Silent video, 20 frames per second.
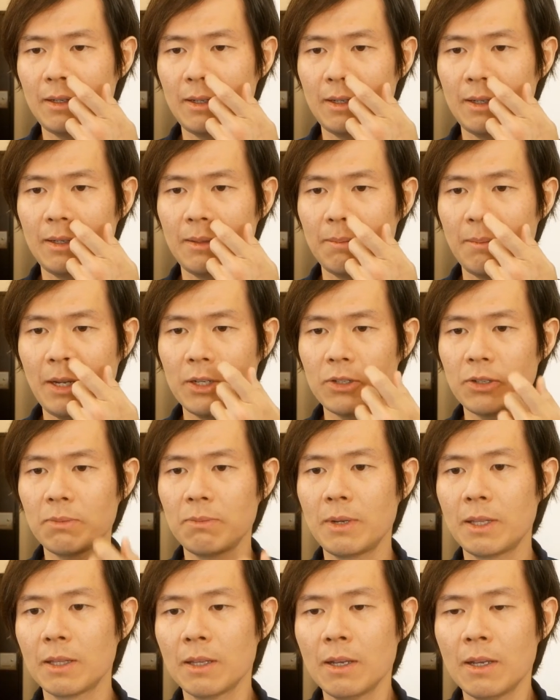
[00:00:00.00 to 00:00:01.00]

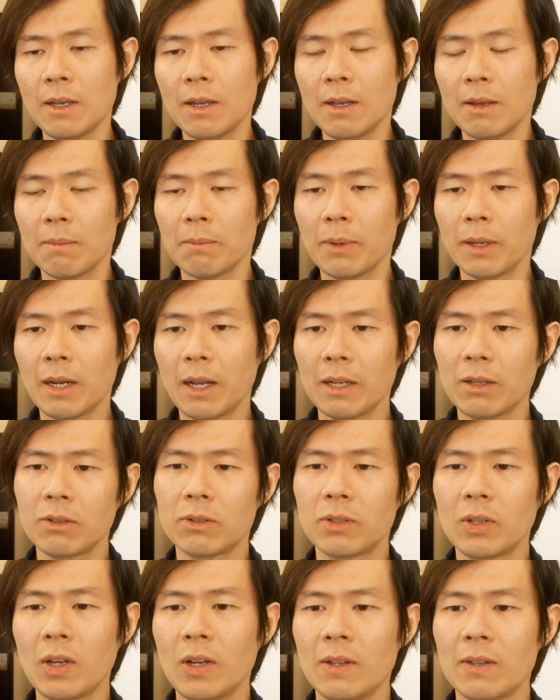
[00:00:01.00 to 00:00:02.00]
measurement, but I could
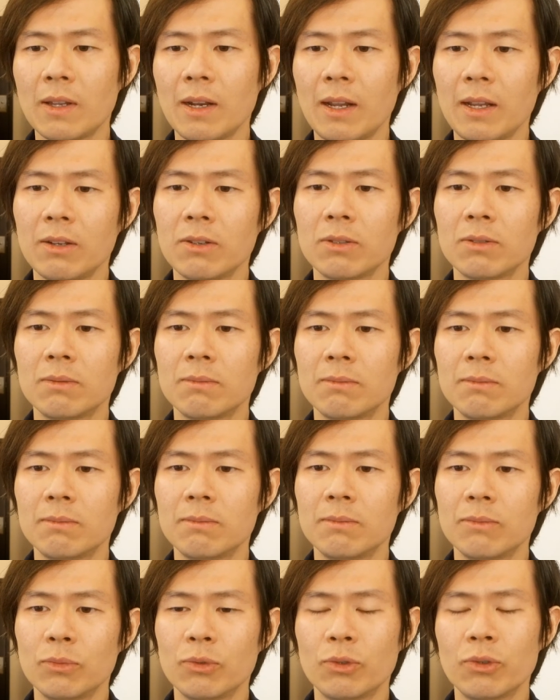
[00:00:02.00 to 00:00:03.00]
tell that I could
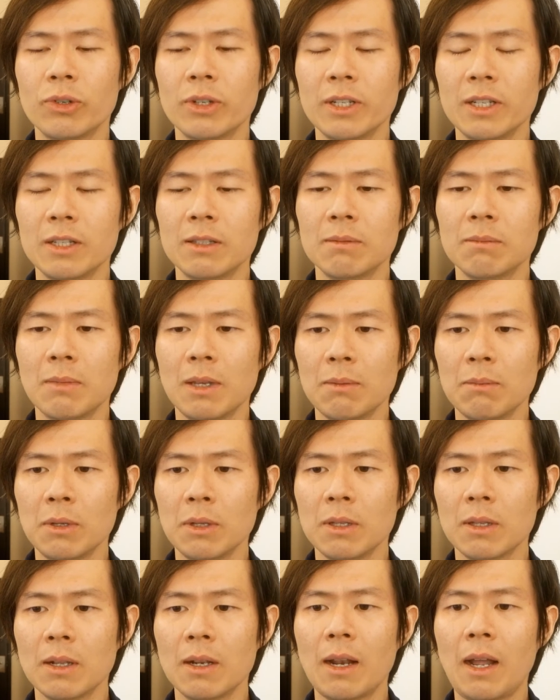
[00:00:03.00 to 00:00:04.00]
read
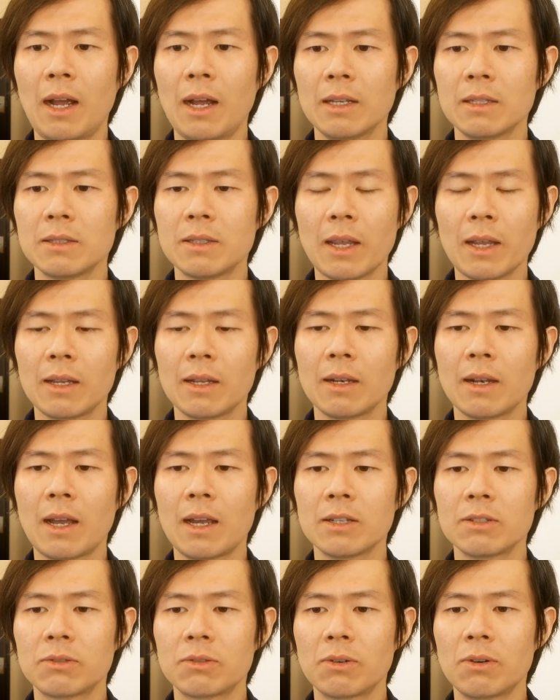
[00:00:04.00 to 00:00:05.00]
maybe the second
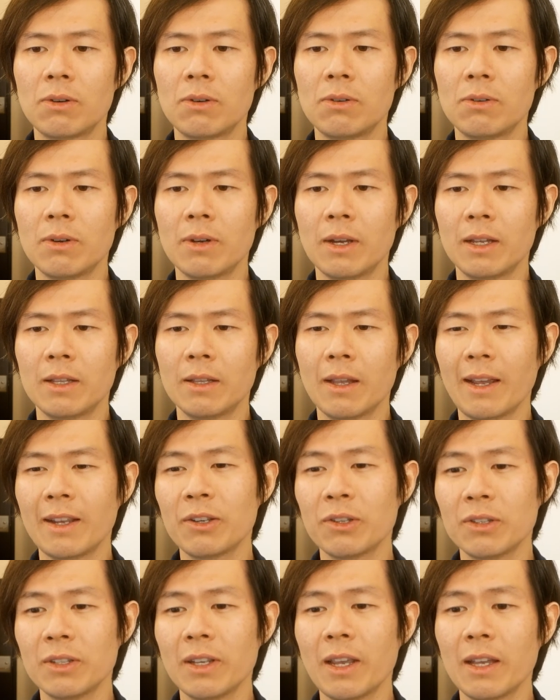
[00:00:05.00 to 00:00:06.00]
last row, and I
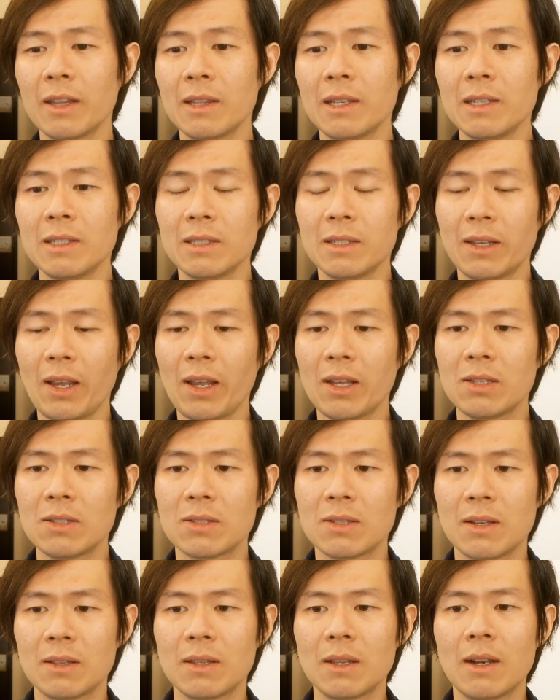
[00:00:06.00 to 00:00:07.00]
could at least guess
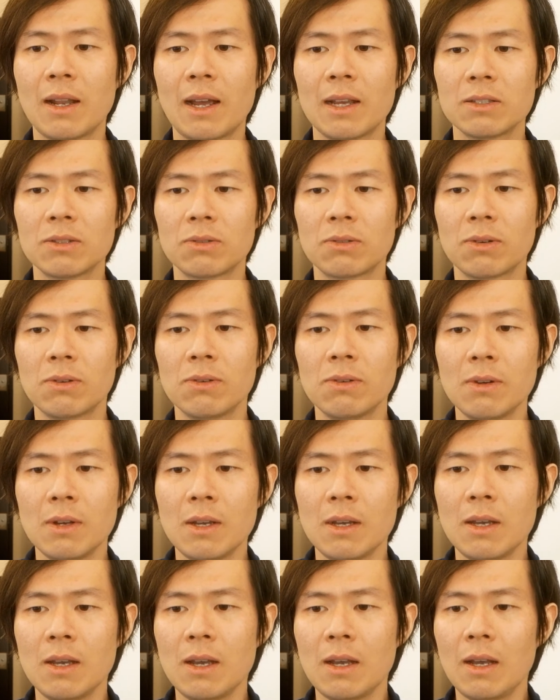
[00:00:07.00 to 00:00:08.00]
at the last row.
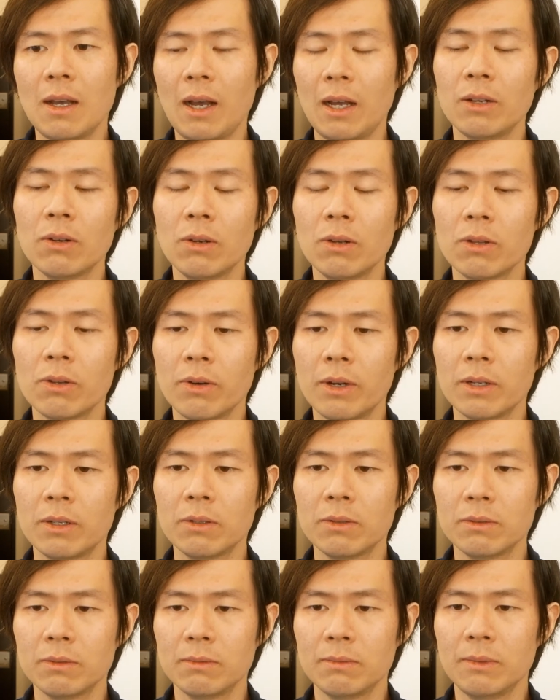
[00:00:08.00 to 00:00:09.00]
Although I
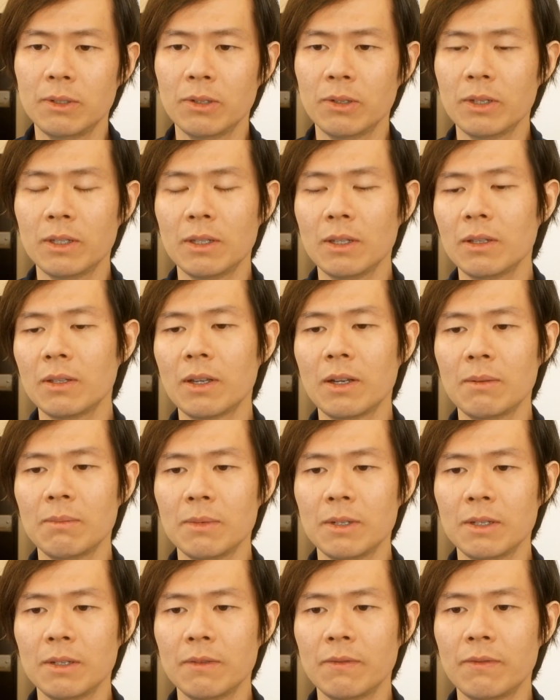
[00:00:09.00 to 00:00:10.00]
don't, he didn't tell
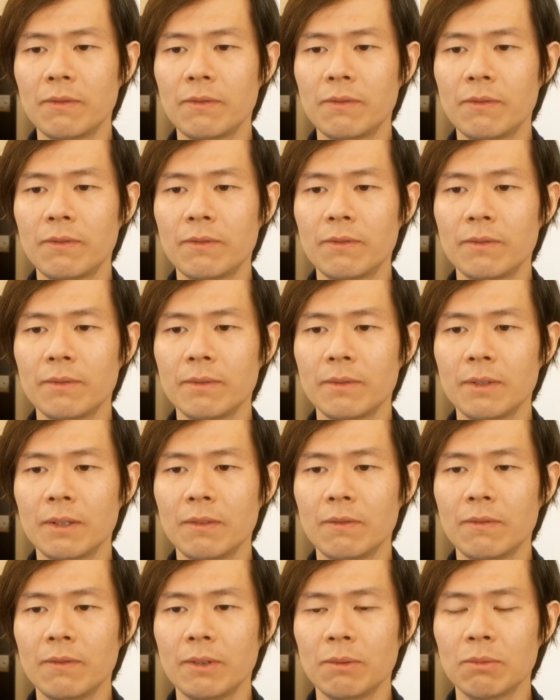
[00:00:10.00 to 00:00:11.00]
me
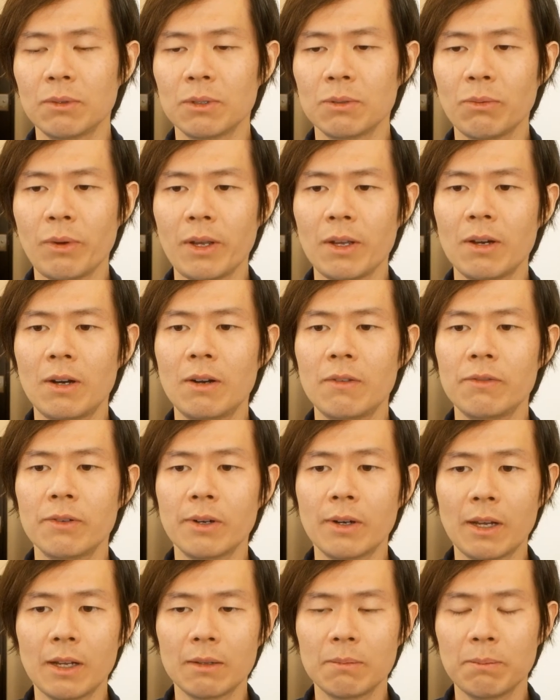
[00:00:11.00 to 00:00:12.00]
if it was way off or
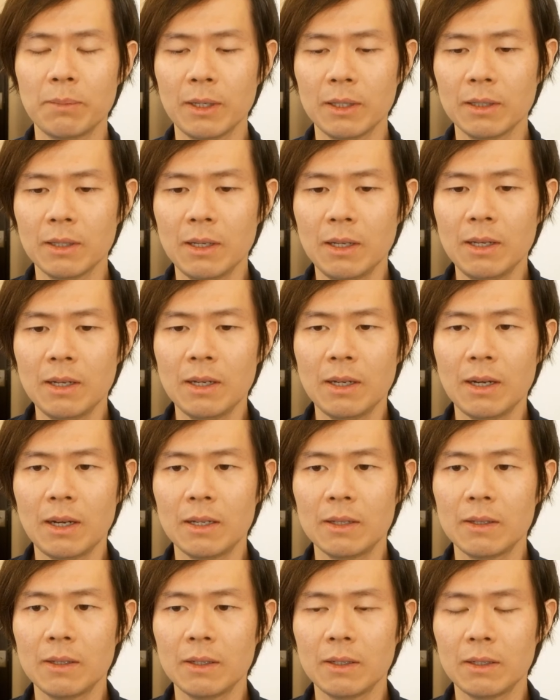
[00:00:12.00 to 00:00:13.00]
not, but I
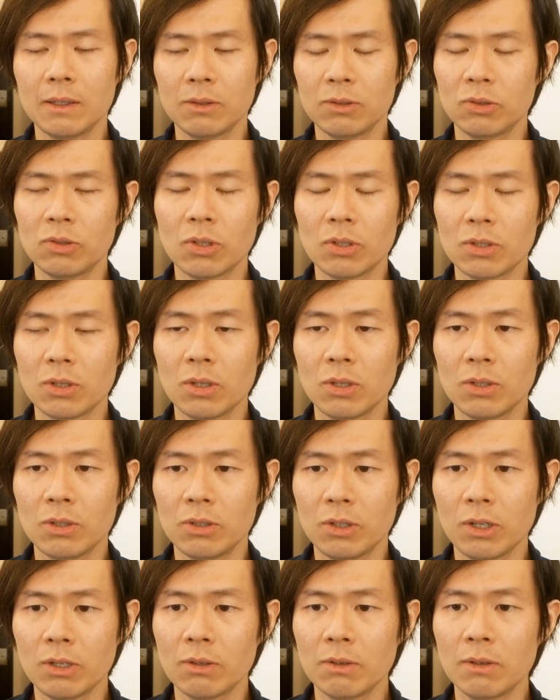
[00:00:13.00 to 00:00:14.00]
think it's just a
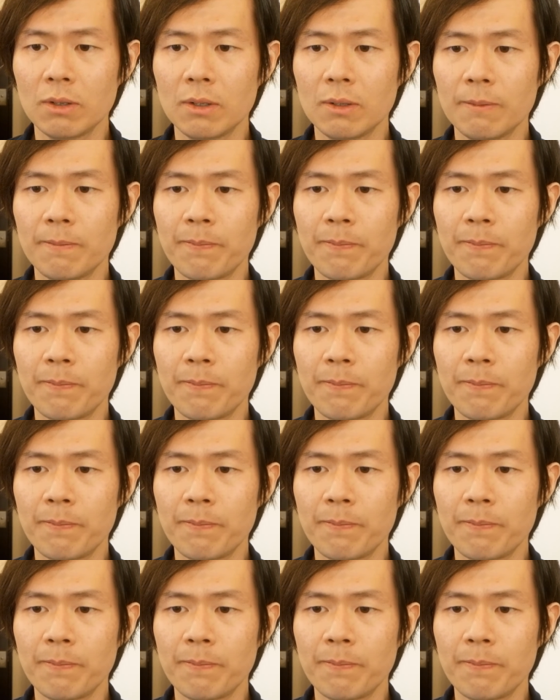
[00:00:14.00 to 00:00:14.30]
general